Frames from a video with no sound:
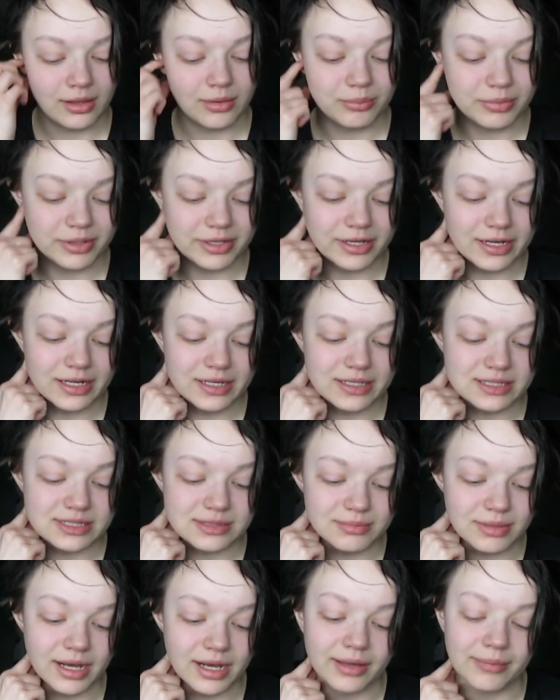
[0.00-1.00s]

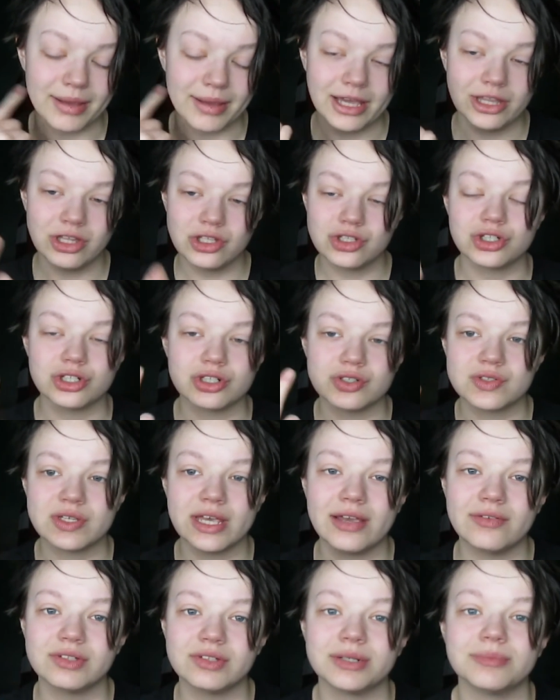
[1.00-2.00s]
Because my manager
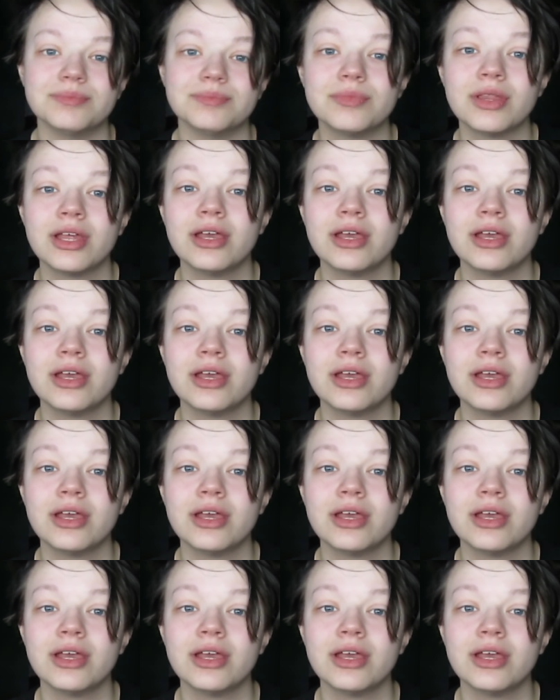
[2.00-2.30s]
saved a